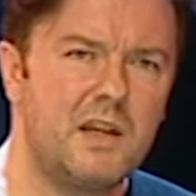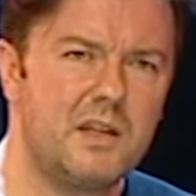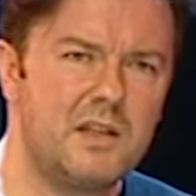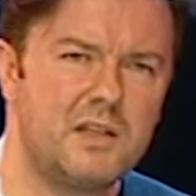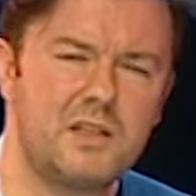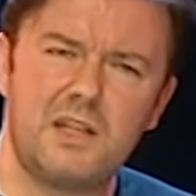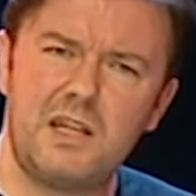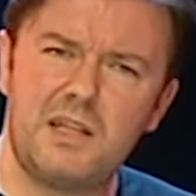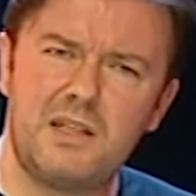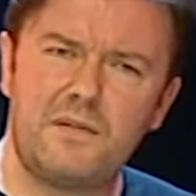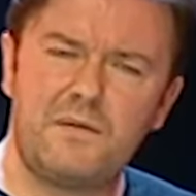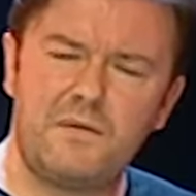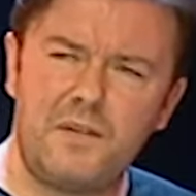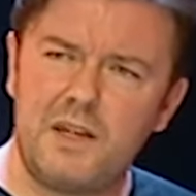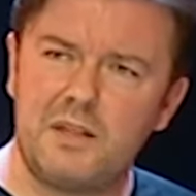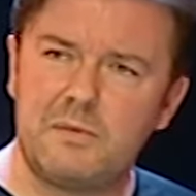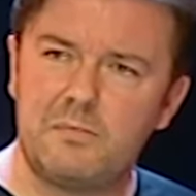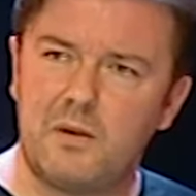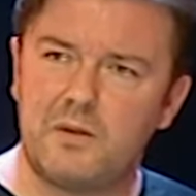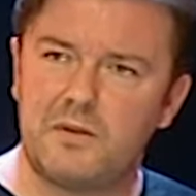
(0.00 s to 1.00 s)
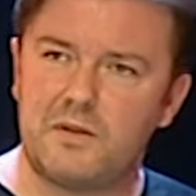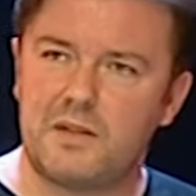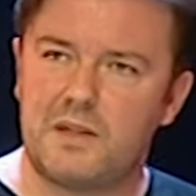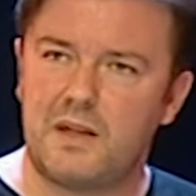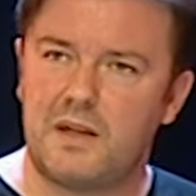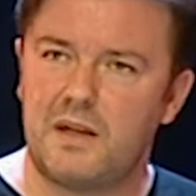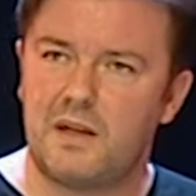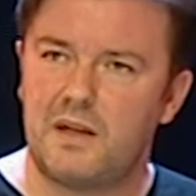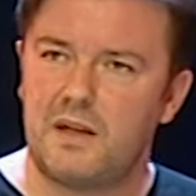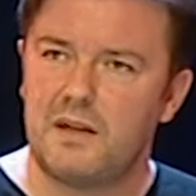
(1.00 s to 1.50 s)
she's a fish
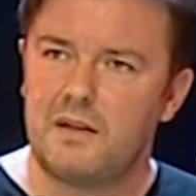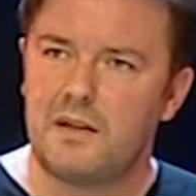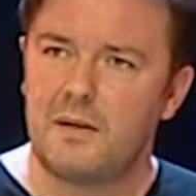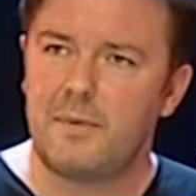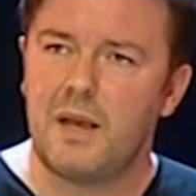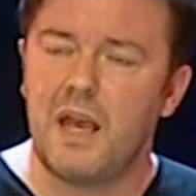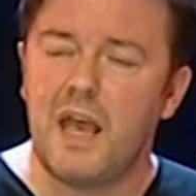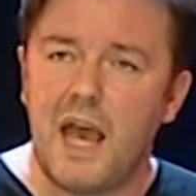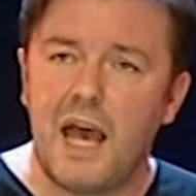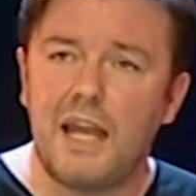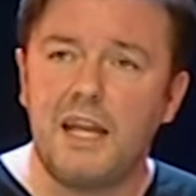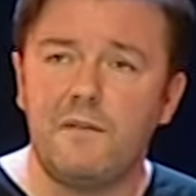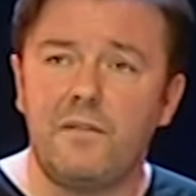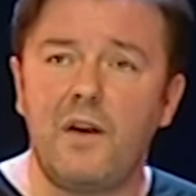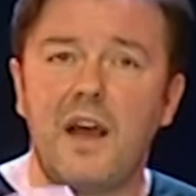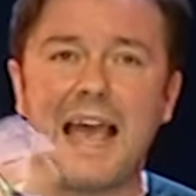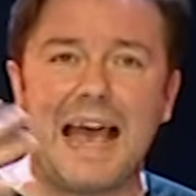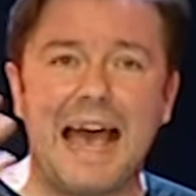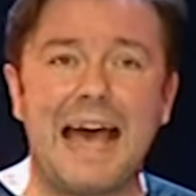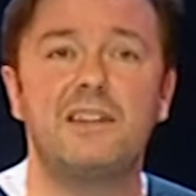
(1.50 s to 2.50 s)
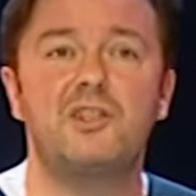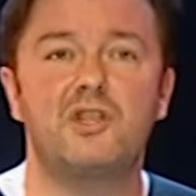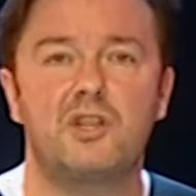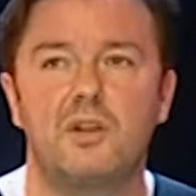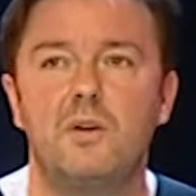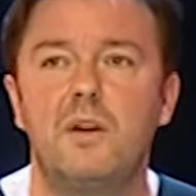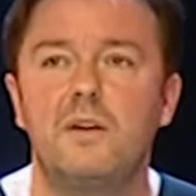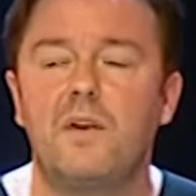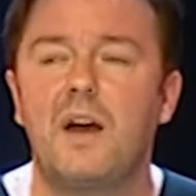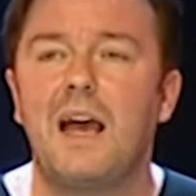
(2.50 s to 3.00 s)
monster. You know what I mean? And if I had
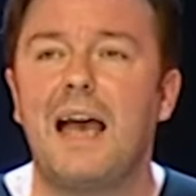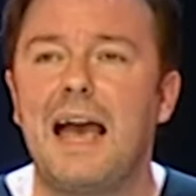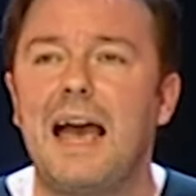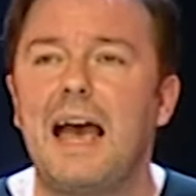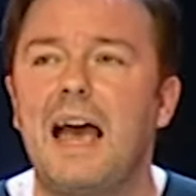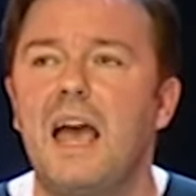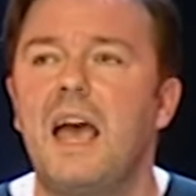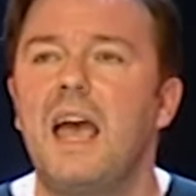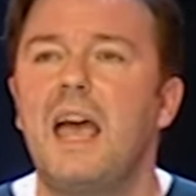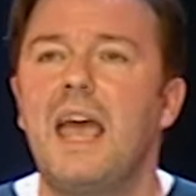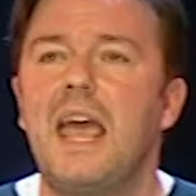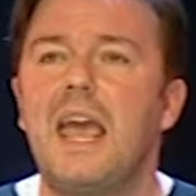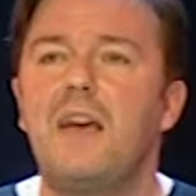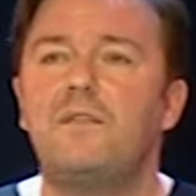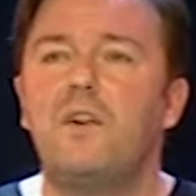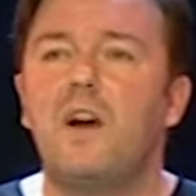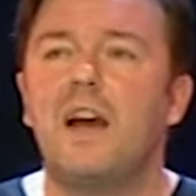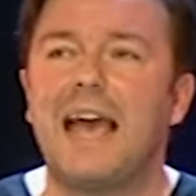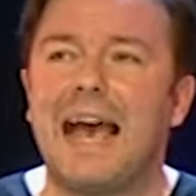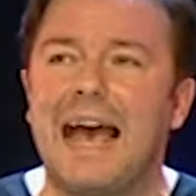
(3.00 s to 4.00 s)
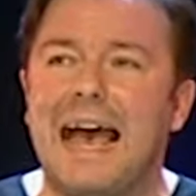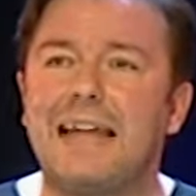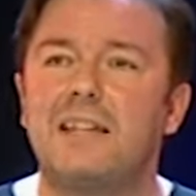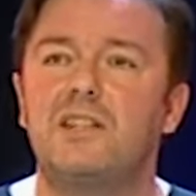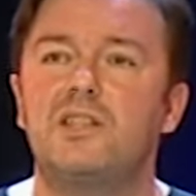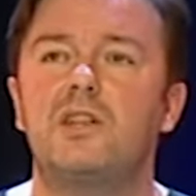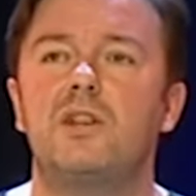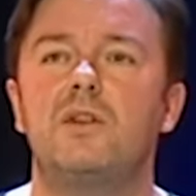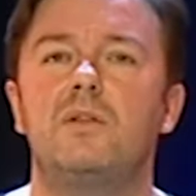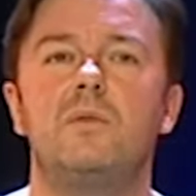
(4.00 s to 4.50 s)
to, if I
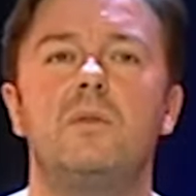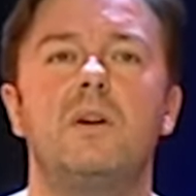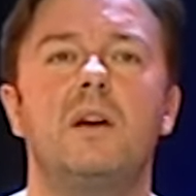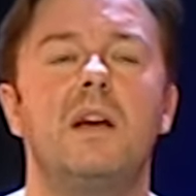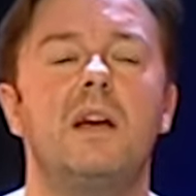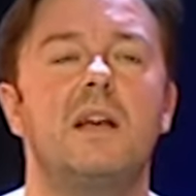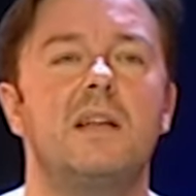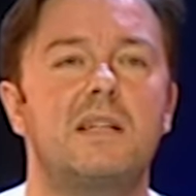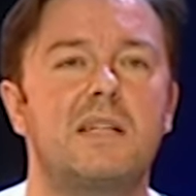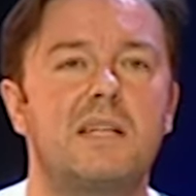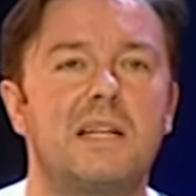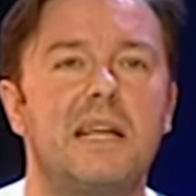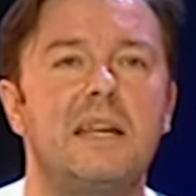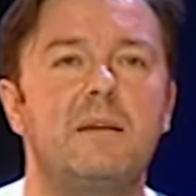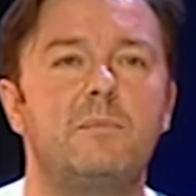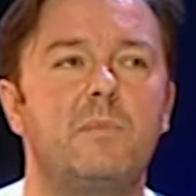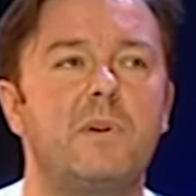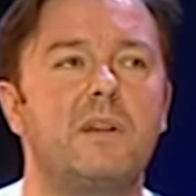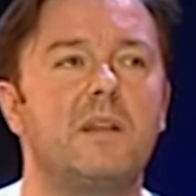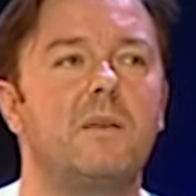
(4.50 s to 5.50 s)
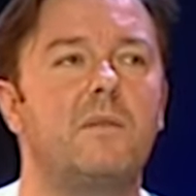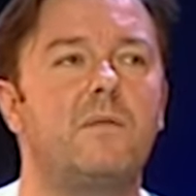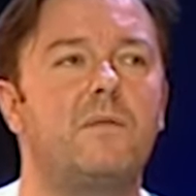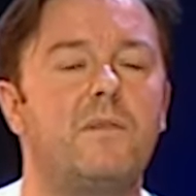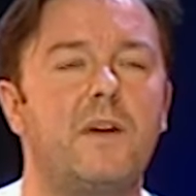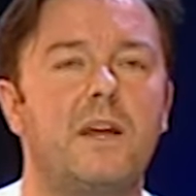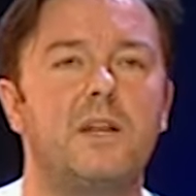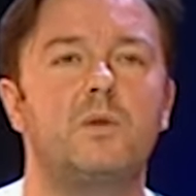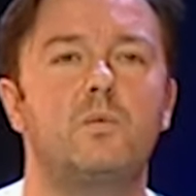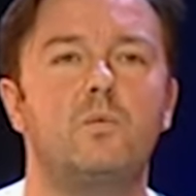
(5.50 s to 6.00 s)
had to sleep with a
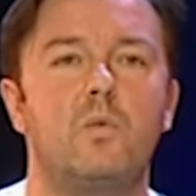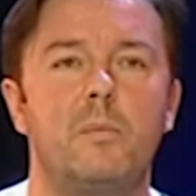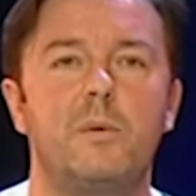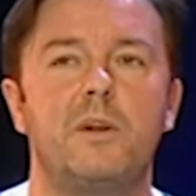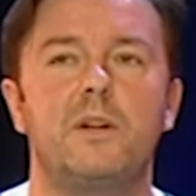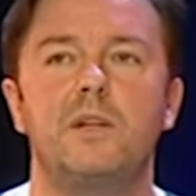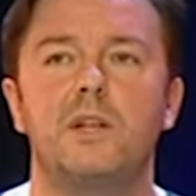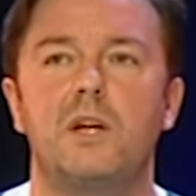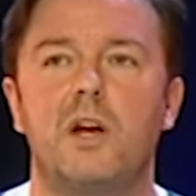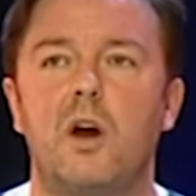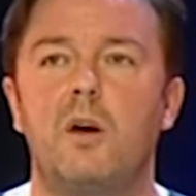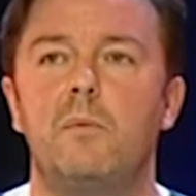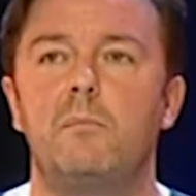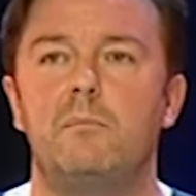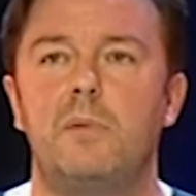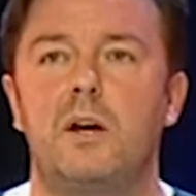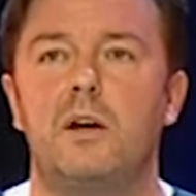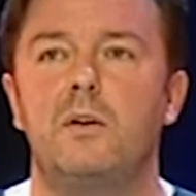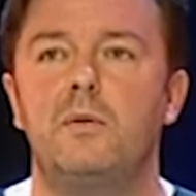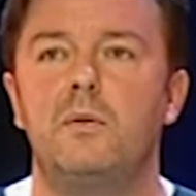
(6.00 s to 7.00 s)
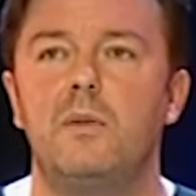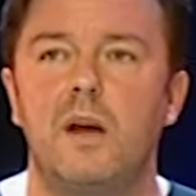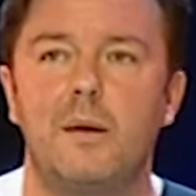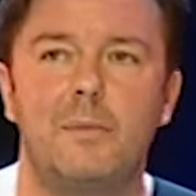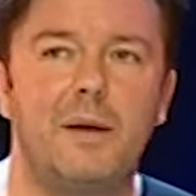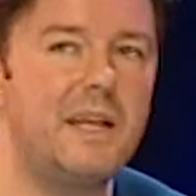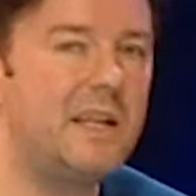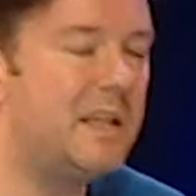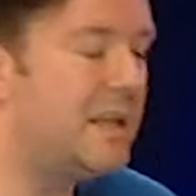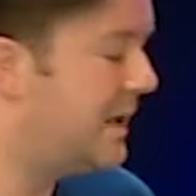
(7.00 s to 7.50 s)
fish woman combo, I
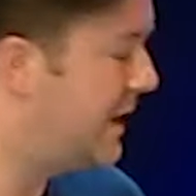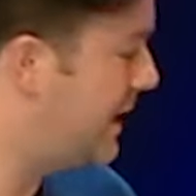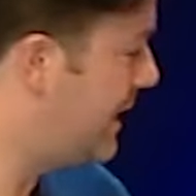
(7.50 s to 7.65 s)
mean,